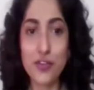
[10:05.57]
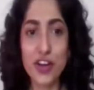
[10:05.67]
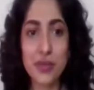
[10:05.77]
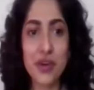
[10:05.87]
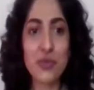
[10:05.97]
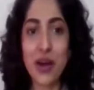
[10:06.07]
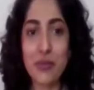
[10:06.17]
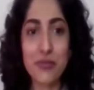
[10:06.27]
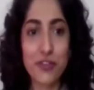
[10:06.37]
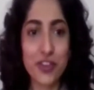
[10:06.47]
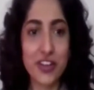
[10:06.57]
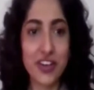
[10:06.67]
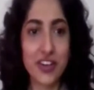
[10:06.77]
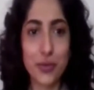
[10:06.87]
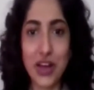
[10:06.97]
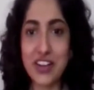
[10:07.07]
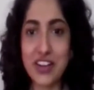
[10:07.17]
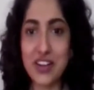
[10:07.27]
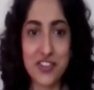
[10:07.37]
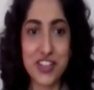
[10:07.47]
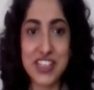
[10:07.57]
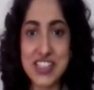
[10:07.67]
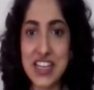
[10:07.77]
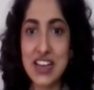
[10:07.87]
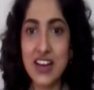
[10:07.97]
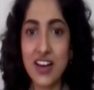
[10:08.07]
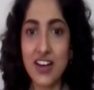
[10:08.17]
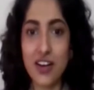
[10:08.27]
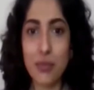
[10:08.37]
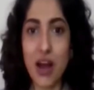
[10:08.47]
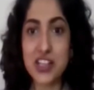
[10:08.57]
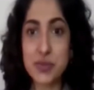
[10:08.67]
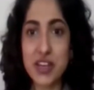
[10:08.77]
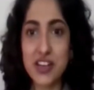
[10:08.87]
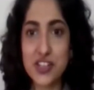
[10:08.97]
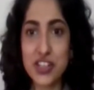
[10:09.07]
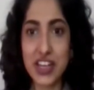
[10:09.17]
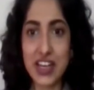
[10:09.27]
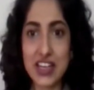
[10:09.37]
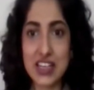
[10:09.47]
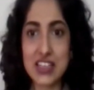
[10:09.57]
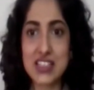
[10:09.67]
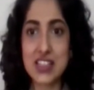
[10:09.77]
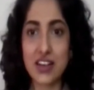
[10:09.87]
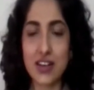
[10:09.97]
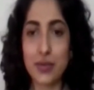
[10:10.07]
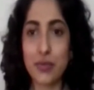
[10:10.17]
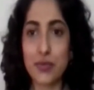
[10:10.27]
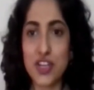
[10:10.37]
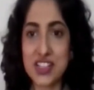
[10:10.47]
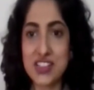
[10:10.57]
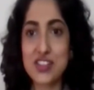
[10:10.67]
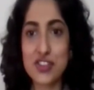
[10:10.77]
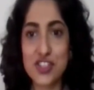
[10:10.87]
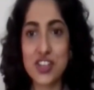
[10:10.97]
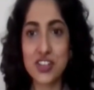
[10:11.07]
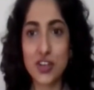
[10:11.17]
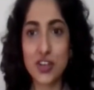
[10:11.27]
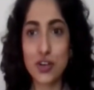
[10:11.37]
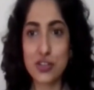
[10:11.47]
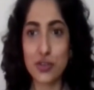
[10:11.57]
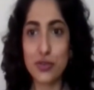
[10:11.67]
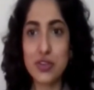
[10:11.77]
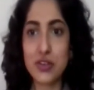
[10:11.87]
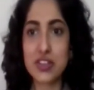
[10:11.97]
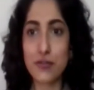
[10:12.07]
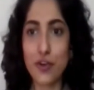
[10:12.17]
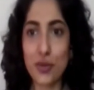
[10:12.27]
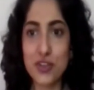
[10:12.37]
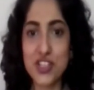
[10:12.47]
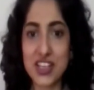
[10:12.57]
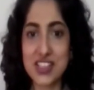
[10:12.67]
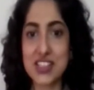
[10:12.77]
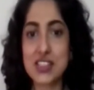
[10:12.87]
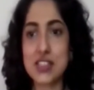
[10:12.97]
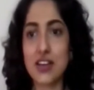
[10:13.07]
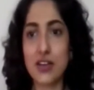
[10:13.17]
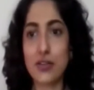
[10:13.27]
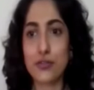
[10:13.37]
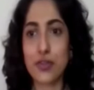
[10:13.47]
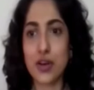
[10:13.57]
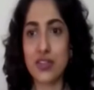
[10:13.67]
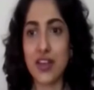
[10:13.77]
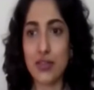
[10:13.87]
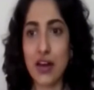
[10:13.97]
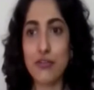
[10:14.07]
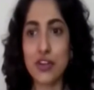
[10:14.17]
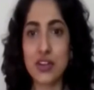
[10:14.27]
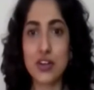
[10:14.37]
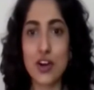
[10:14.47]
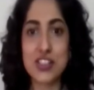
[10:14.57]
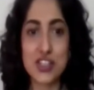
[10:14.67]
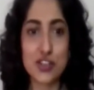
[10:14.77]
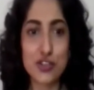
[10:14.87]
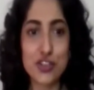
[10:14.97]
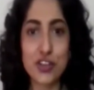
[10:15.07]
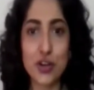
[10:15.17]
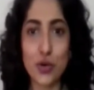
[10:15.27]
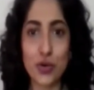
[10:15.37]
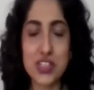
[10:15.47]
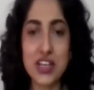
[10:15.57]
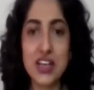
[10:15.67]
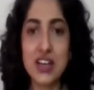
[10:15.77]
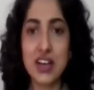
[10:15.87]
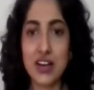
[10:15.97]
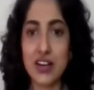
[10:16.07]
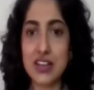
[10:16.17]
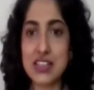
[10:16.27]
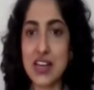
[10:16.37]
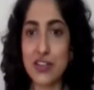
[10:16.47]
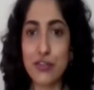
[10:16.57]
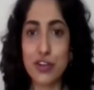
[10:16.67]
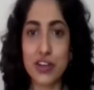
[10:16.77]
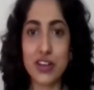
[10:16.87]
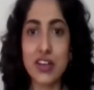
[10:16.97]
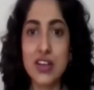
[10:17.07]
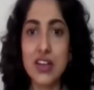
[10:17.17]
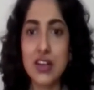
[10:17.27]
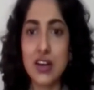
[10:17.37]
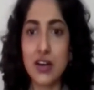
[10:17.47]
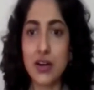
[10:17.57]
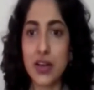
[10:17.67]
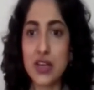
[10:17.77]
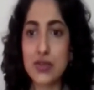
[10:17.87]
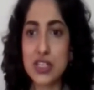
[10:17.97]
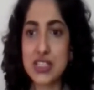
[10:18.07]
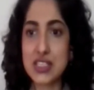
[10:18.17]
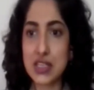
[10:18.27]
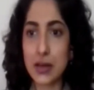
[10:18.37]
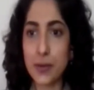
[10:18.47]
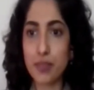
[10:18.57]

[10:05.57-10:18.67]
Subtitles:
you very much, ma'am, for the welcome address. Our speaker today is Justice Richard Goldstone, the former Justice of South African Constitutional Court in South Africa. He was